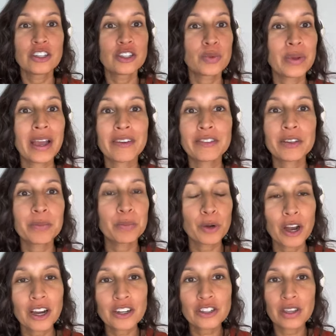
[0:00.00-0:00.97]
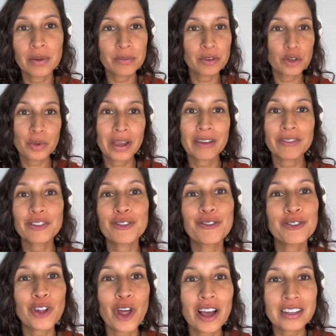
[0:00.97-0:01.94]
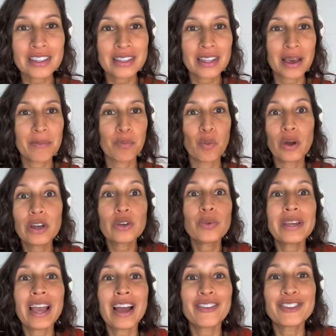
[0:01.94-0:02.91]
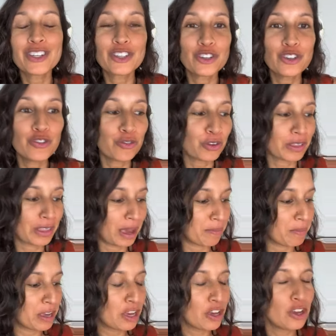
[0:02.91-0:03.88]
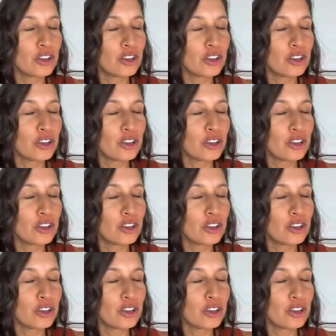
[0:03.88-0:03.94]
Do we have to brush them? Do we have to floss them? What do we have to do for them?